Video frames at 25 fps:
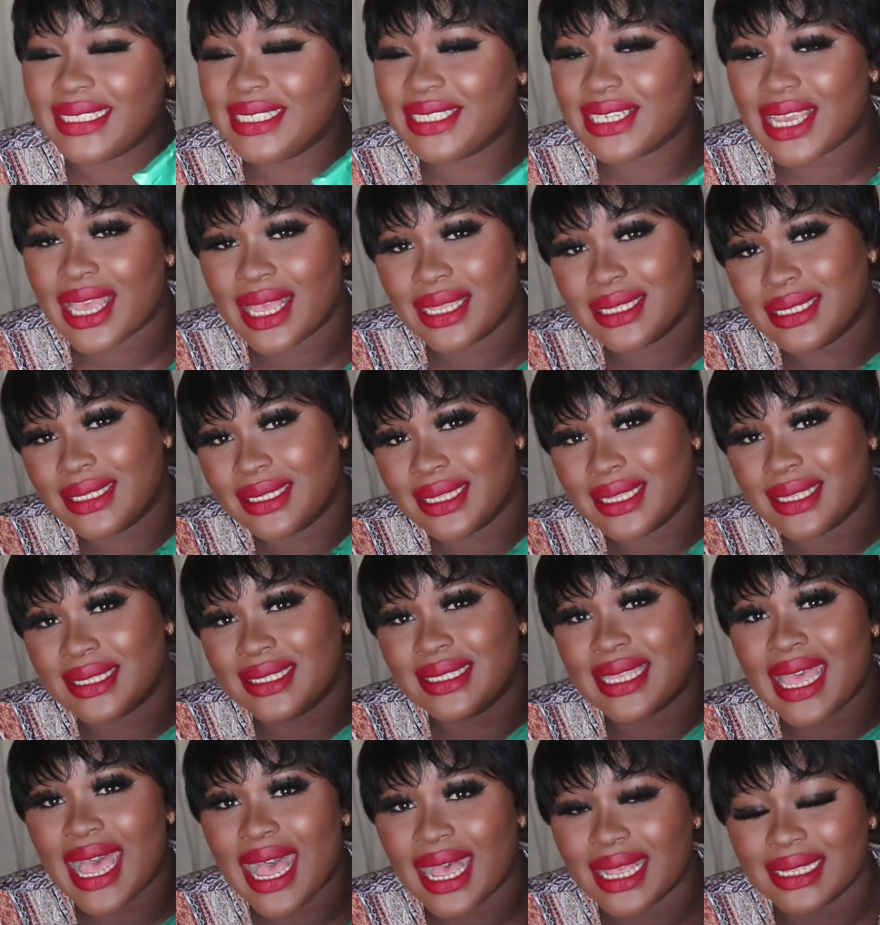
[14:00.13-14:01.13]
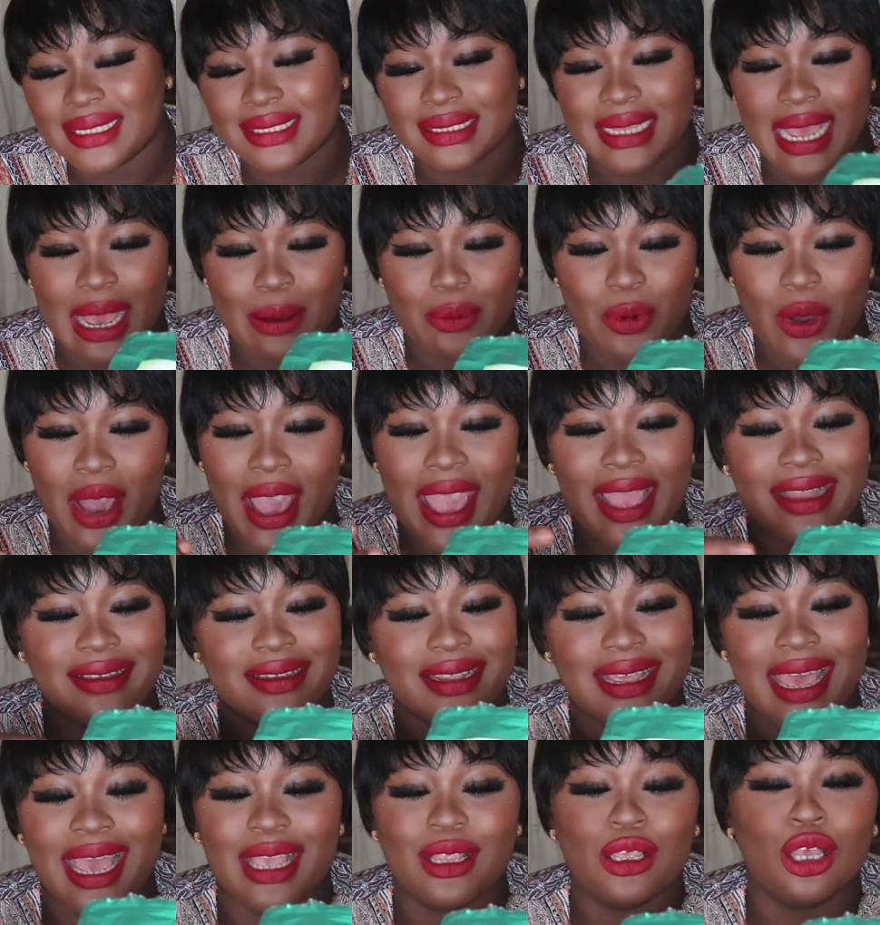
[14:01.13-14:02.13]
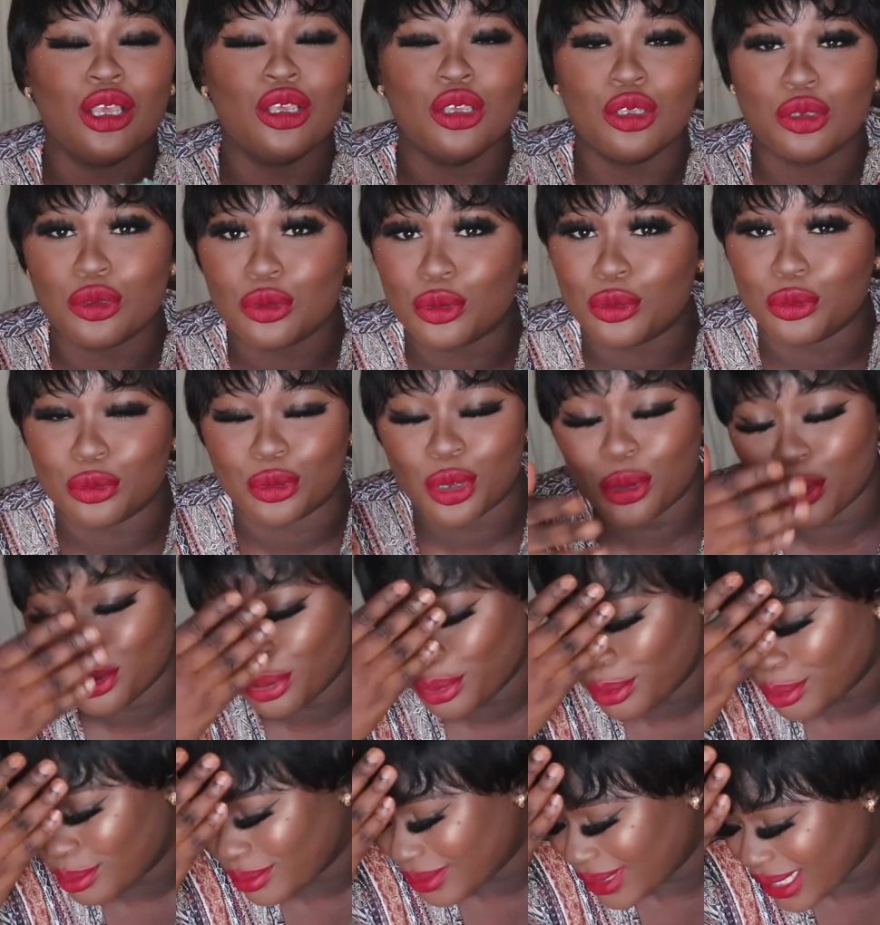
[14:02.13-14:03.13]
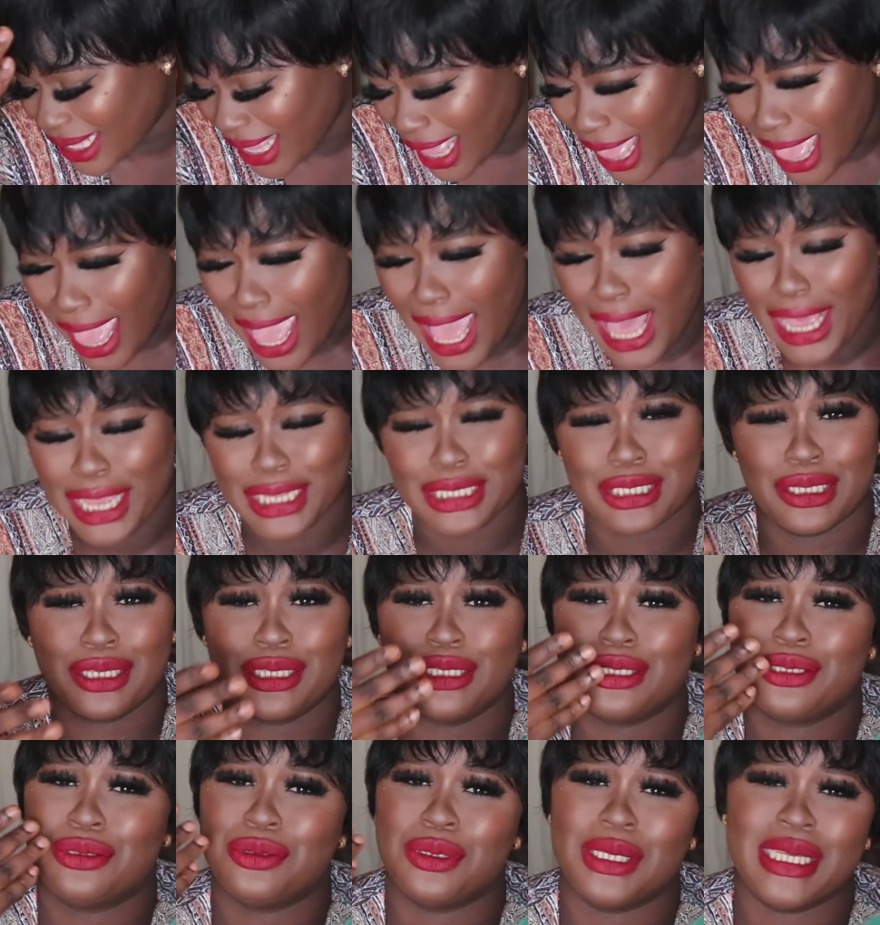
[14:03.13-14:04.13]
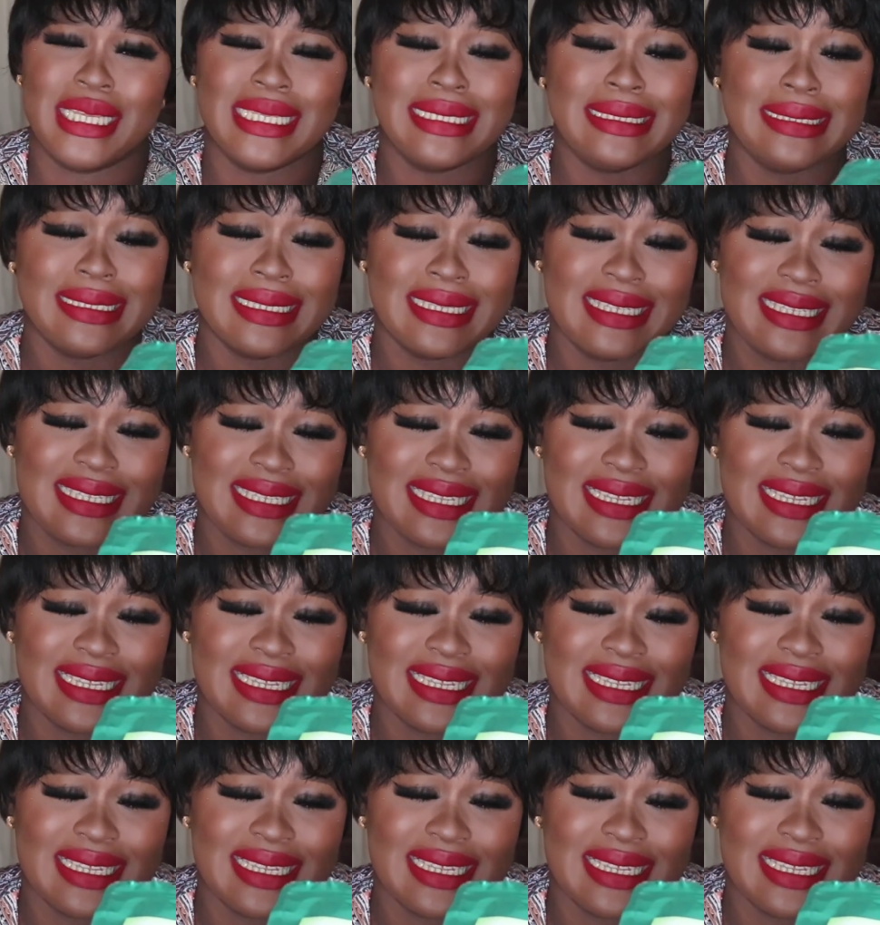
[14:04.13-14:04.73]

chia seeds has carbohydrates. I just used to eat this